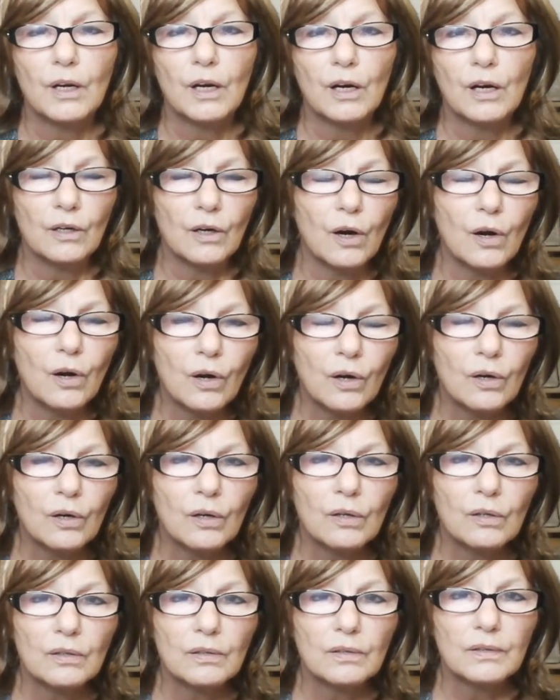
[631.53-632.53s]
are
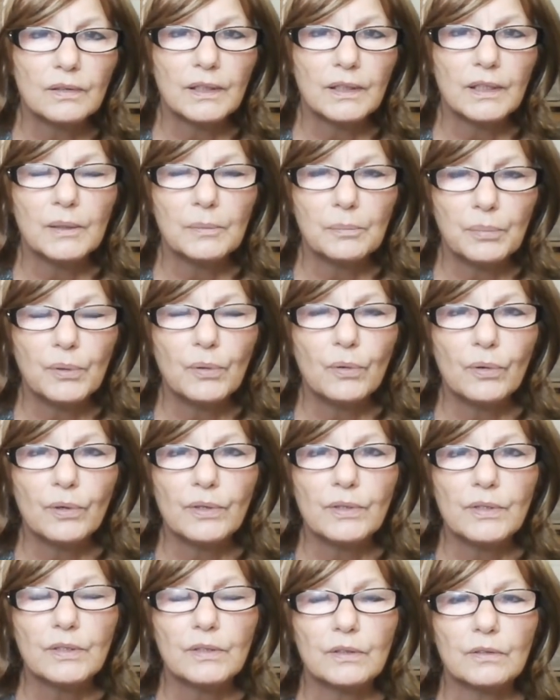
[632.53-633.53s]
all
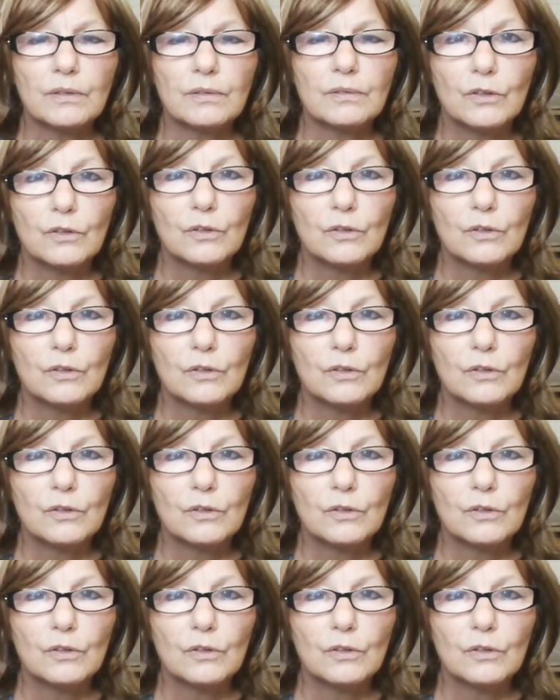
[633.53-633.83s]
important